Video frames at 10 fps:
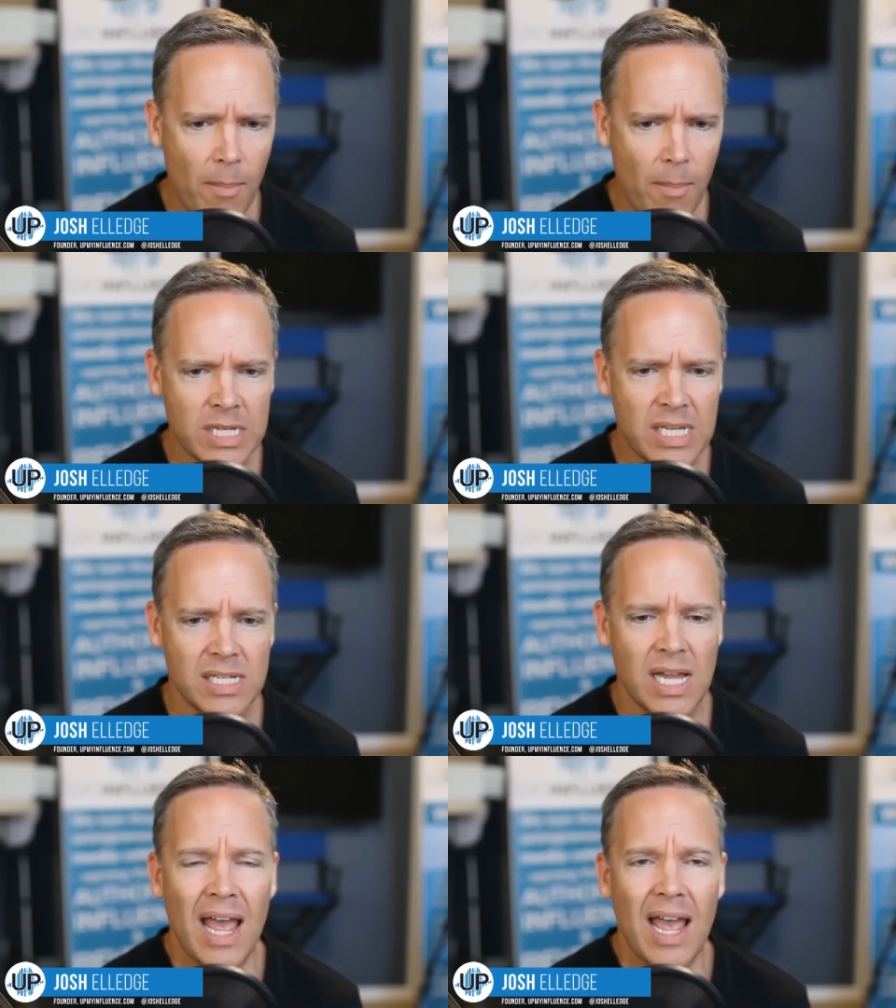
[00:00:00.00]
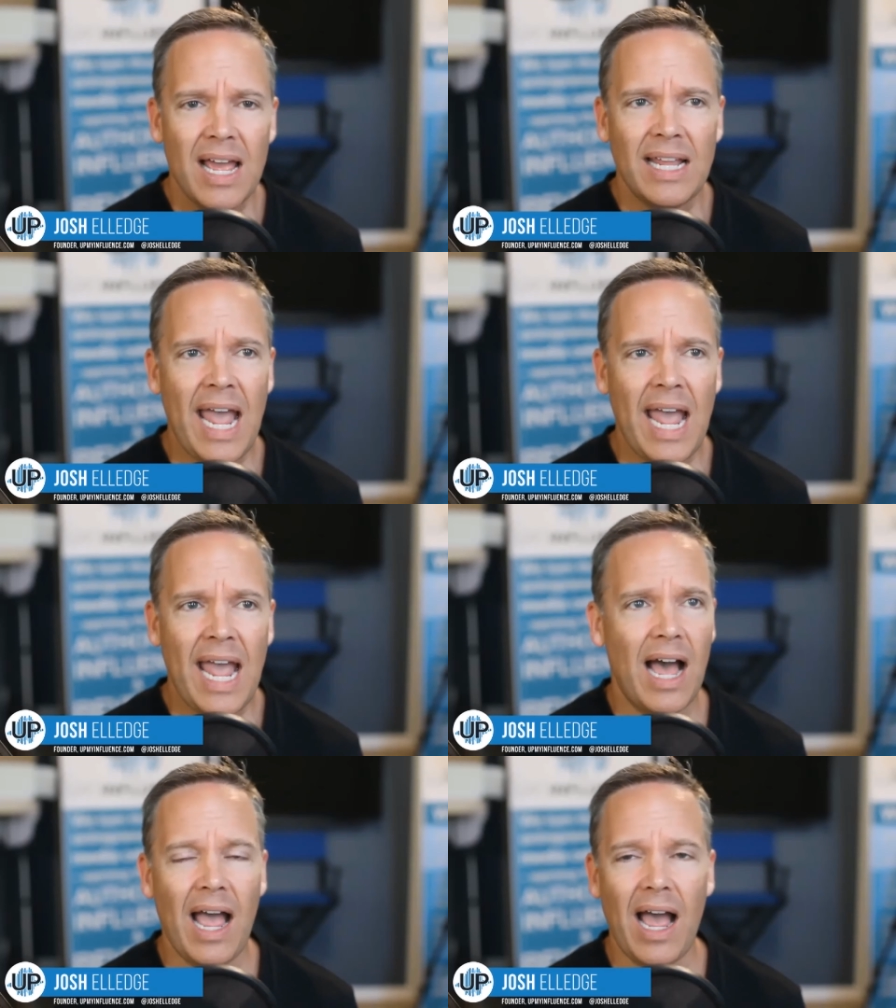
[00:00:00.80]
mom that says,
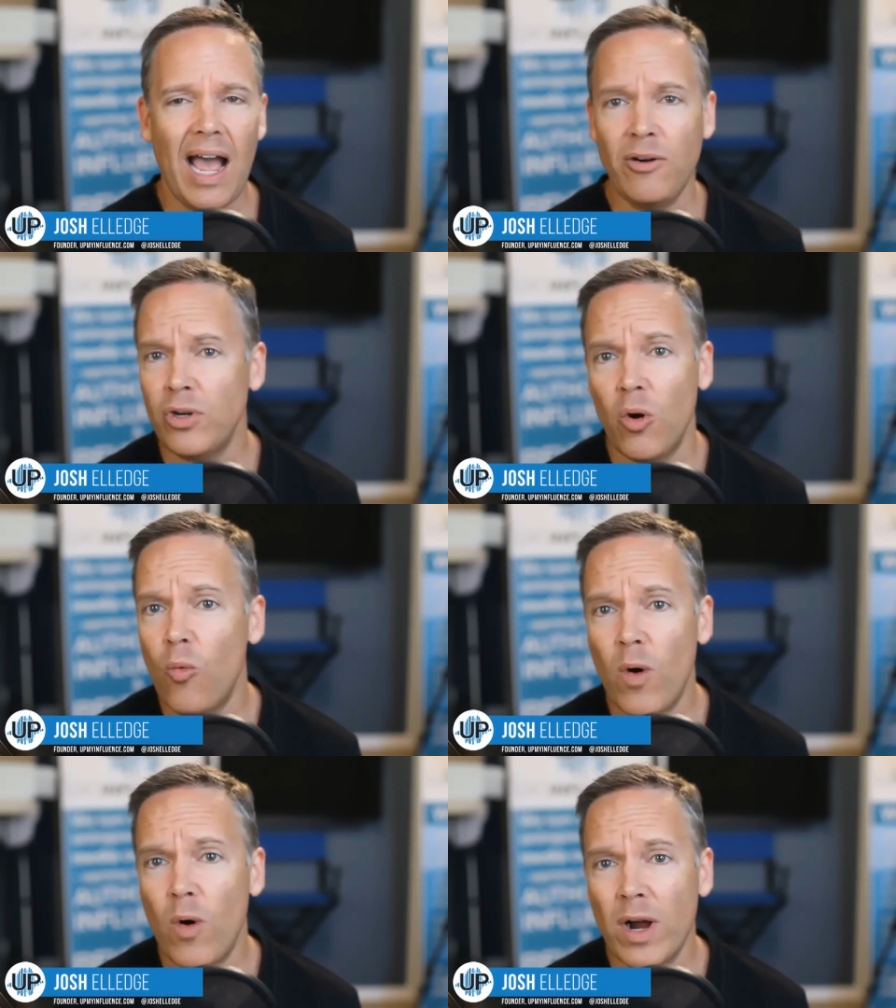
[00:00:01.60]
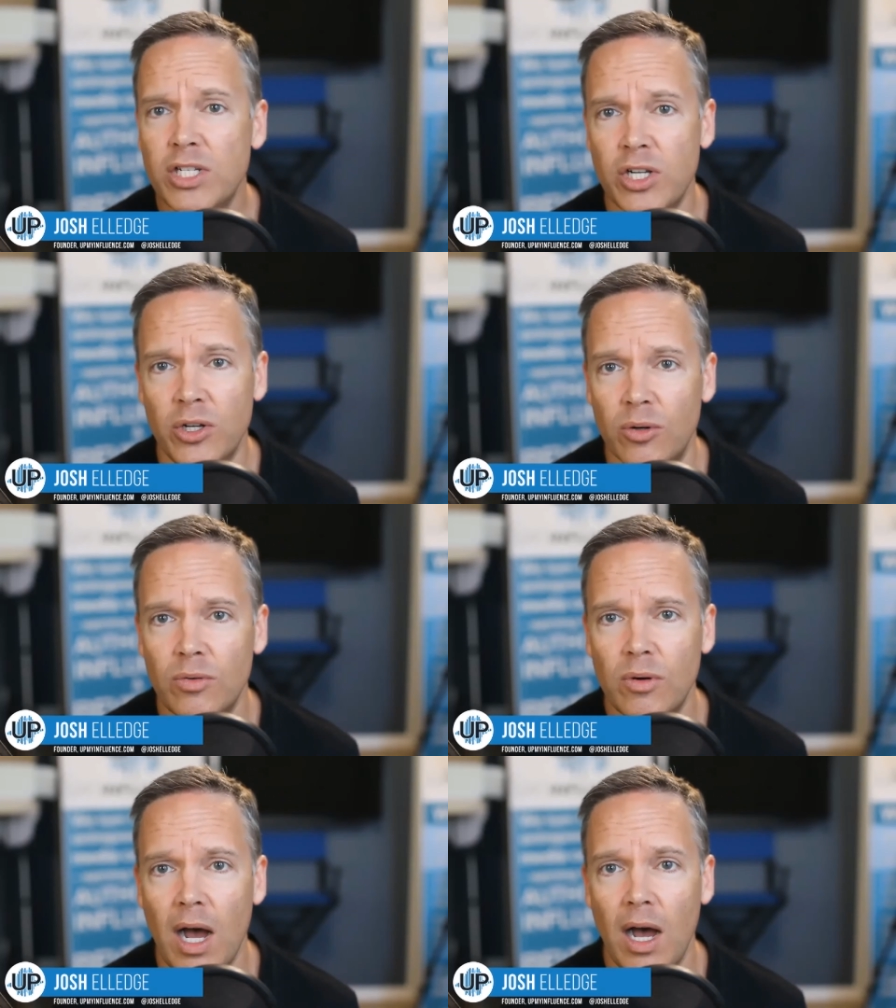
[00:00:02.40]
Kat, I don't know what to
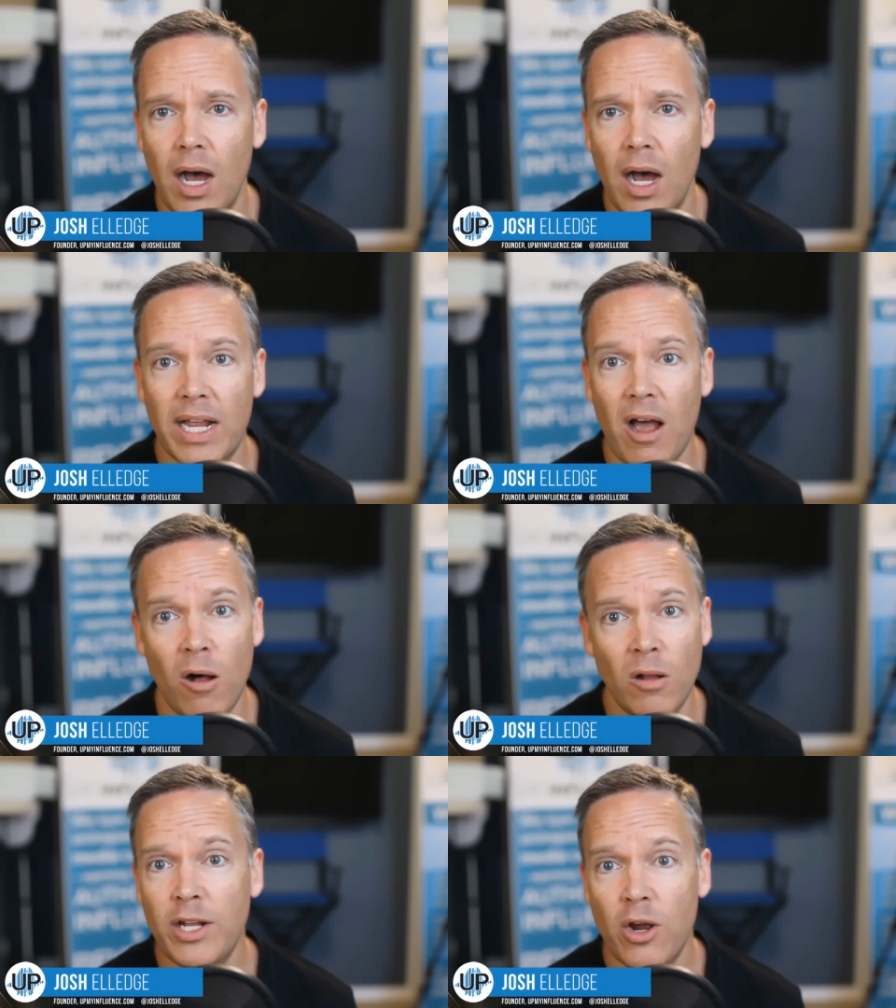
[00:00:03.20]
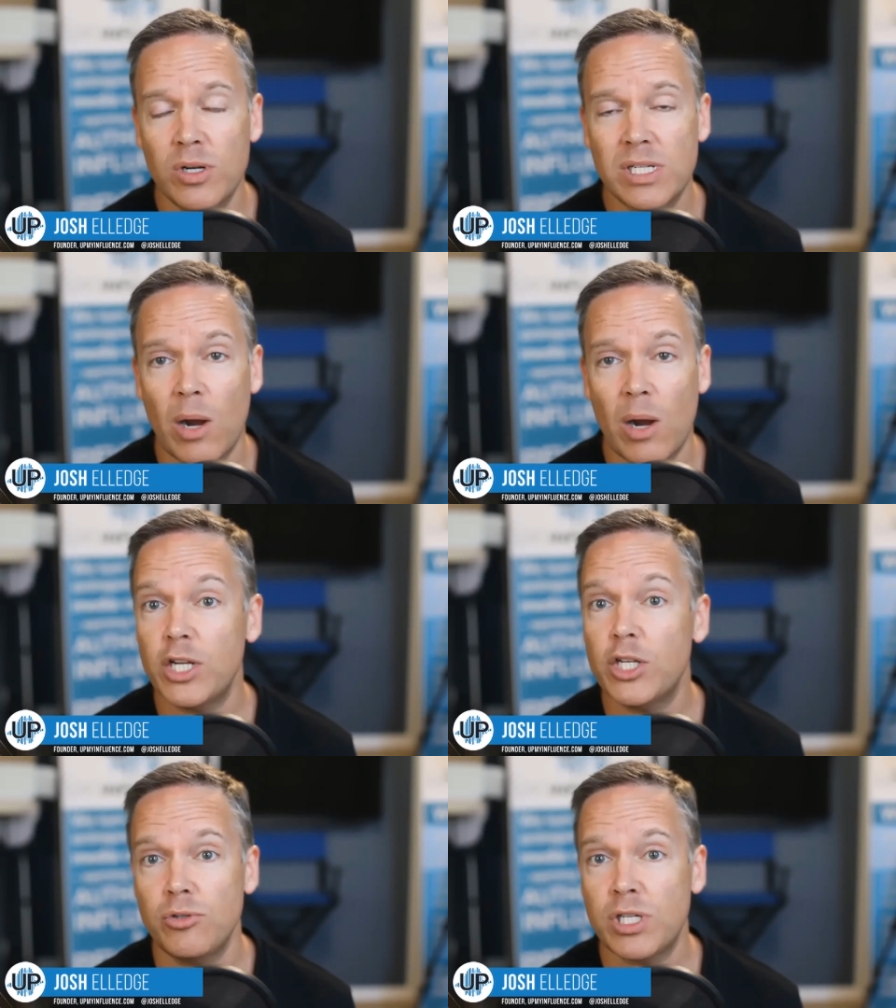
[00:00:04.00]
do. Like, all I know is I
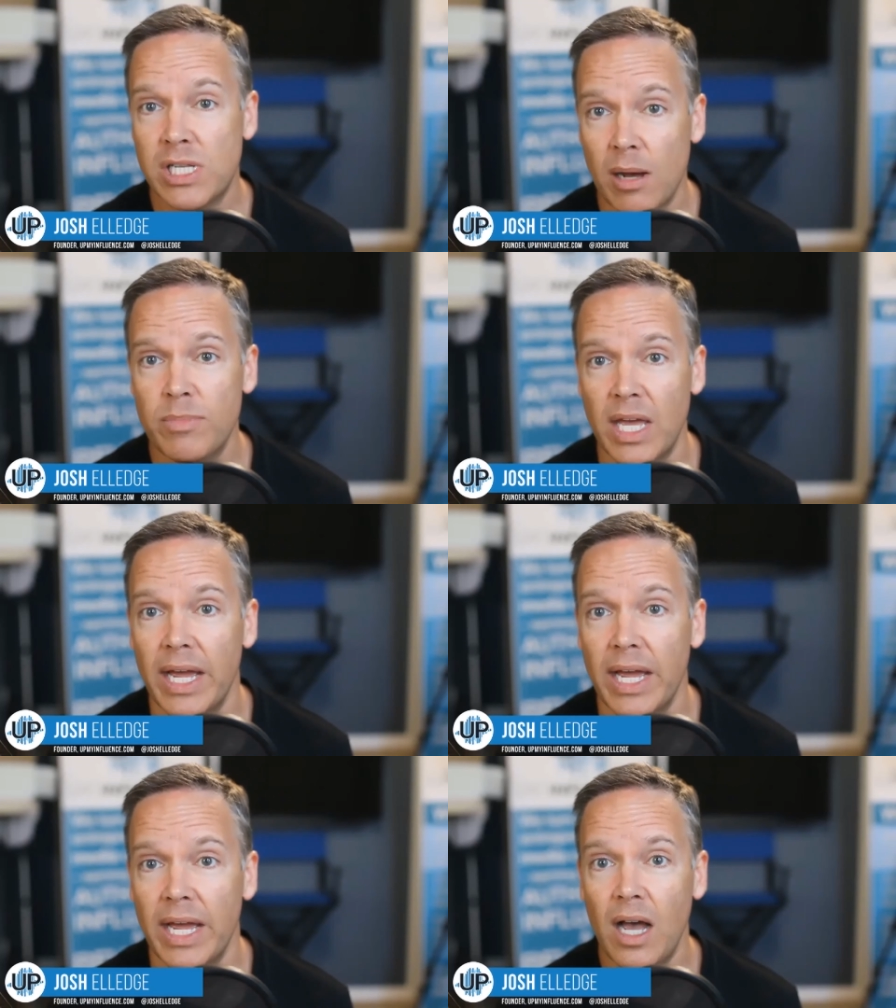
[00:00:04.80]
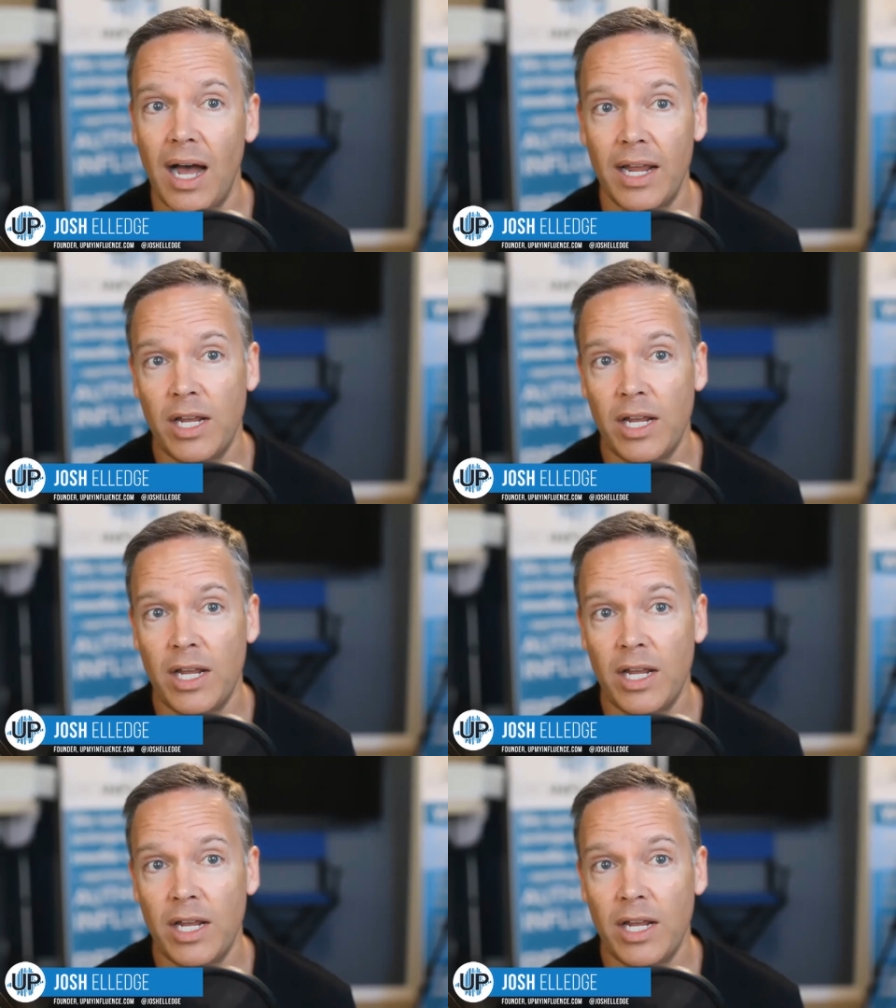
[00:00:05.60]
want to do something.